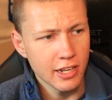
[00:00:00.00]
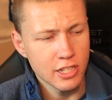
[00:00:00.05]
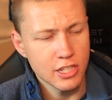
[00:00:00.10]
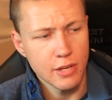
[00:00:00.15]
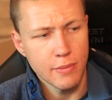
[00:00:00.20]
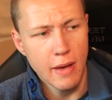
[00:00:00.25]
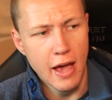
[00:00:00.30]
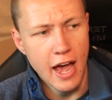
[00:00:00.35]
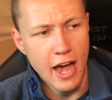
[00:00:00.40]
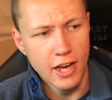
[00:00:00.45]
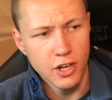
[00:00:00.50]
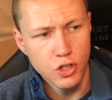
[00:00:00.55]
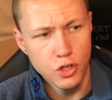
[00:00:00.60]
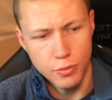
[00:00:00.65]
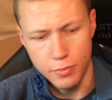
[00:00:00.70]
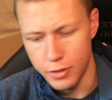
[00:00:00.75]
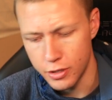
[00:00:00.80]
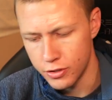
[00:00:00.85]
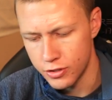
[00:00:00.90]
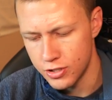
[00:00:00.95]
some
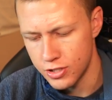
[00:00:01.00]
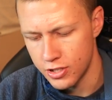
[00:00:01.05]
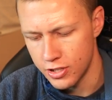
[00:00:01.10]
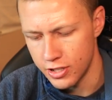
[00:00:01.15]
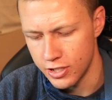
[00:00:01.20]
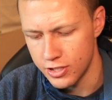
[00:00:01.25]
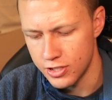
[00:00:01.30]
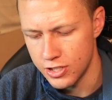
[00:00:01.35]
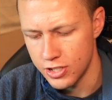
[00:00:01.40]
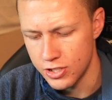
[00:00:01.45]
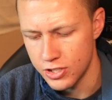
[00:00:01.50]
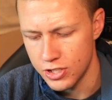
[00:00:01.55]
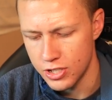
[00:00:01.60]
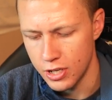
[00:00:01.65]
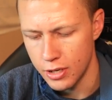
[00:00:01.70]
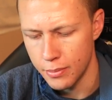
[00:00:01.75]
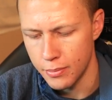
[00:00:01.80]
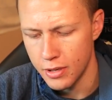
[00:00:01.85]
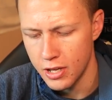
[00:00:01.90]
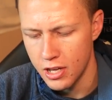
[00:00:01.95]
attributes to this
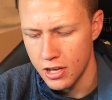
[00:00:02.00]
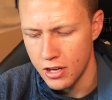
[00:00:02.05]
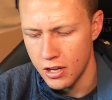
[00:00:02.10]
system.